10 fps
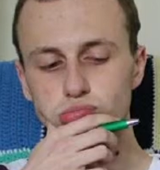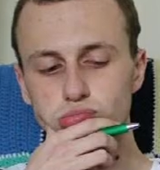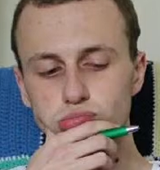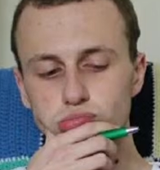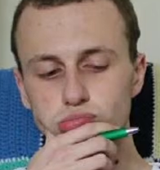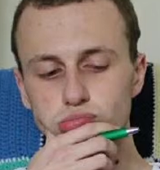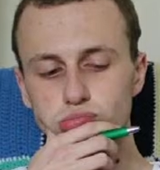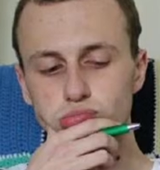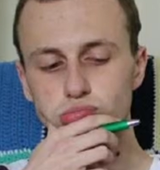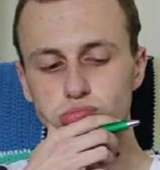I was the
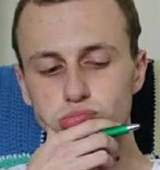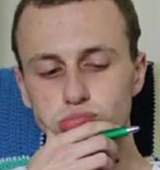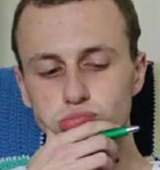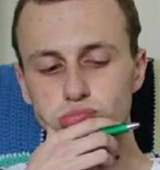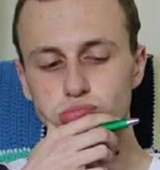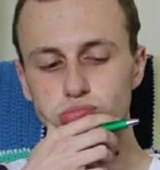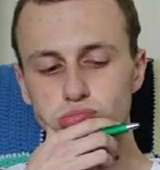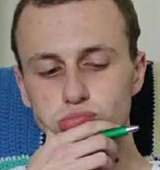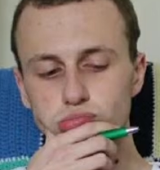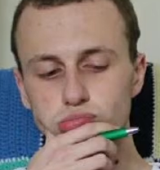luckiest person
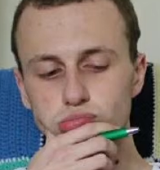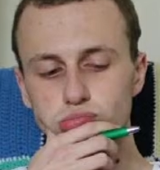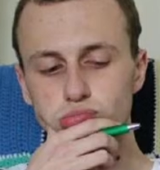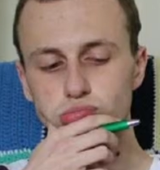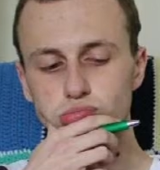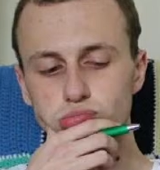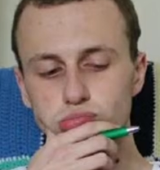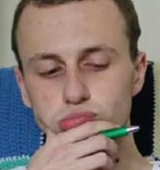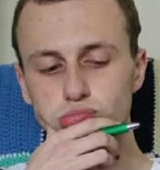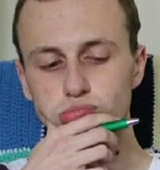to be sent
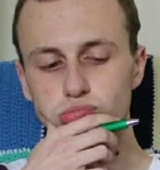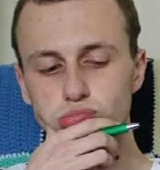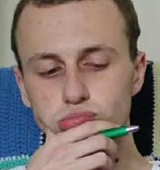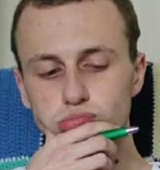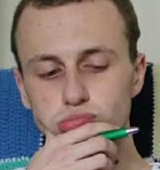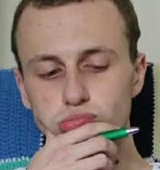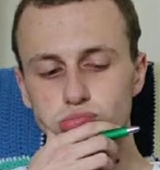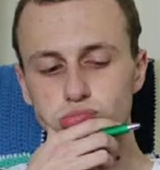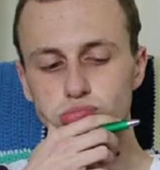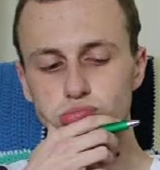to the best
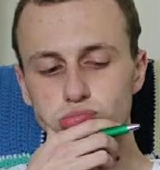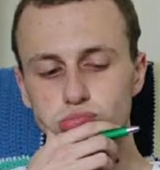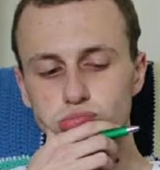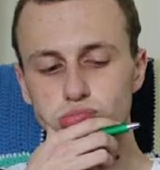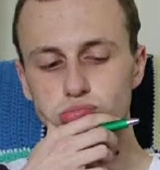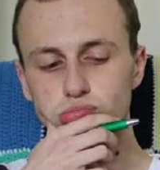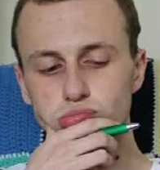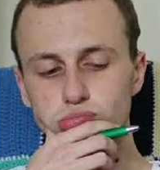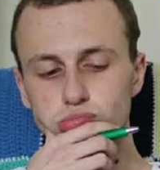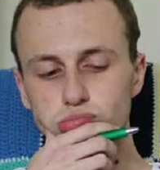mission,
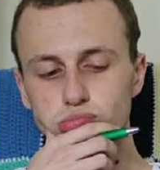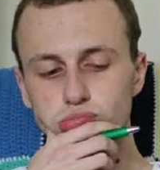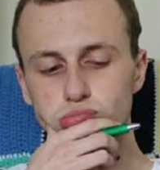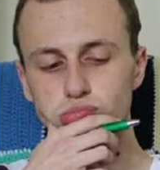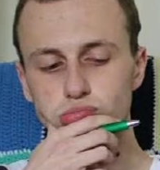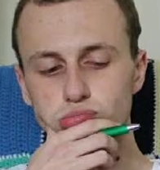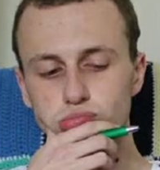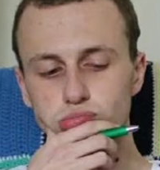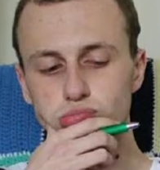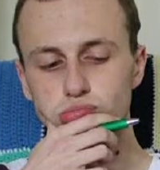and
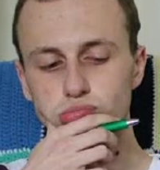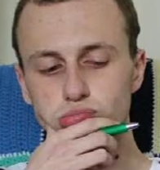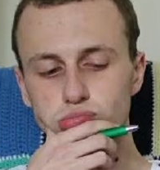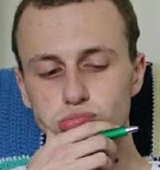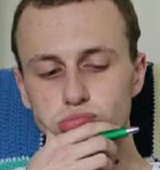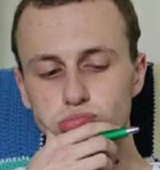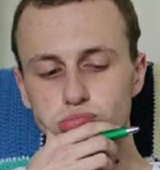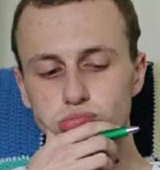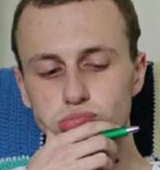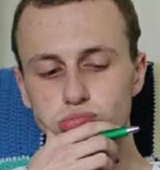it's
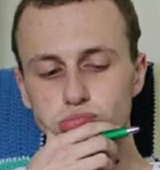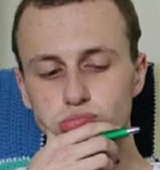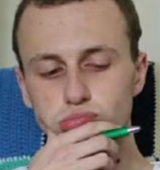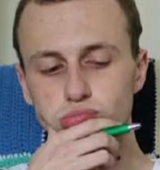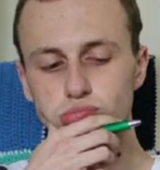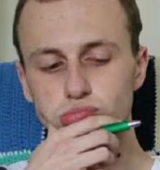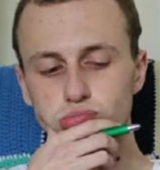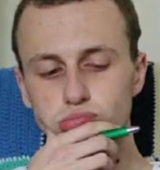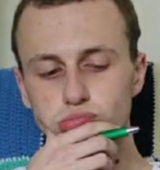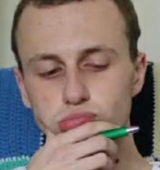like
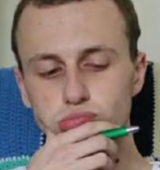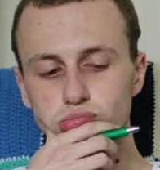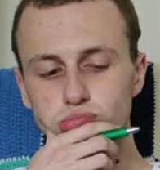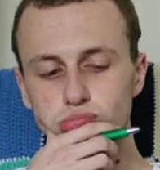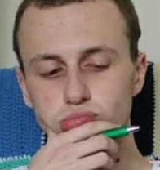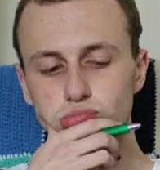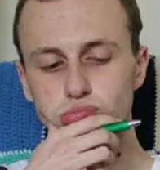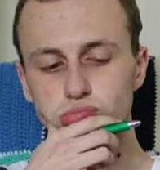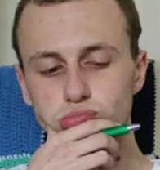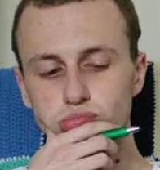that gets people to
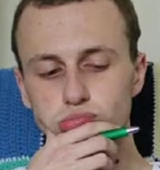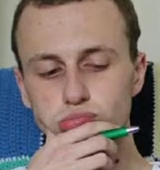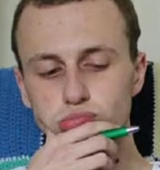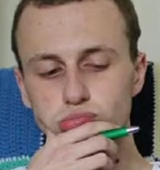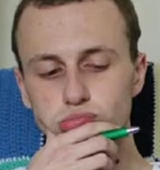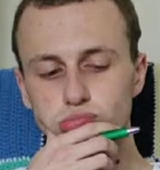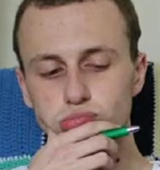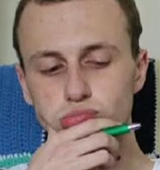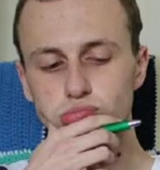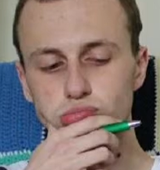chuckle, it's like
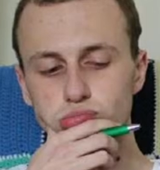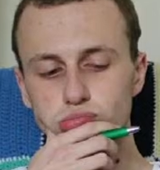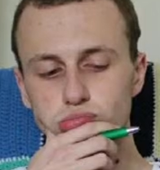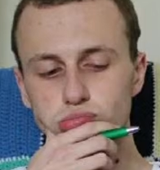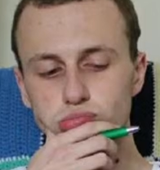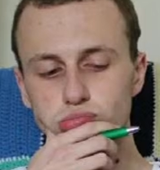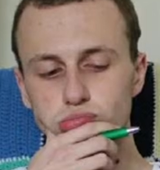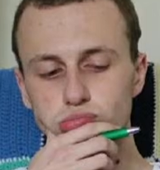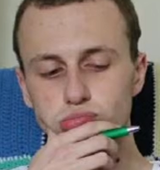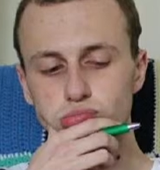he obviously really
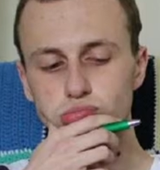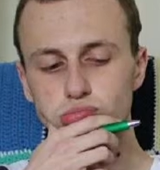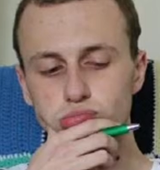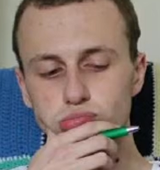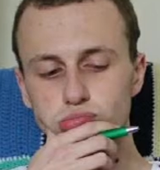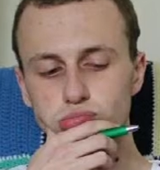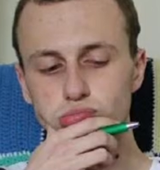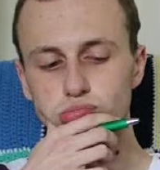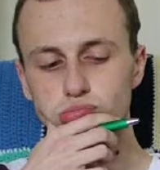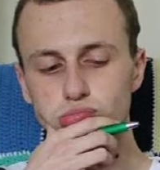likes his mission, or
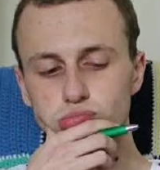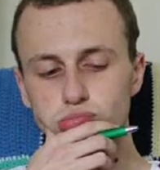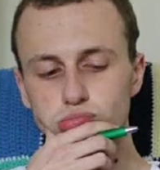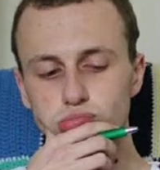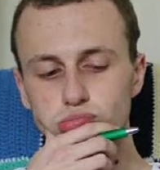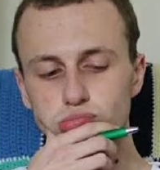she, or whatever.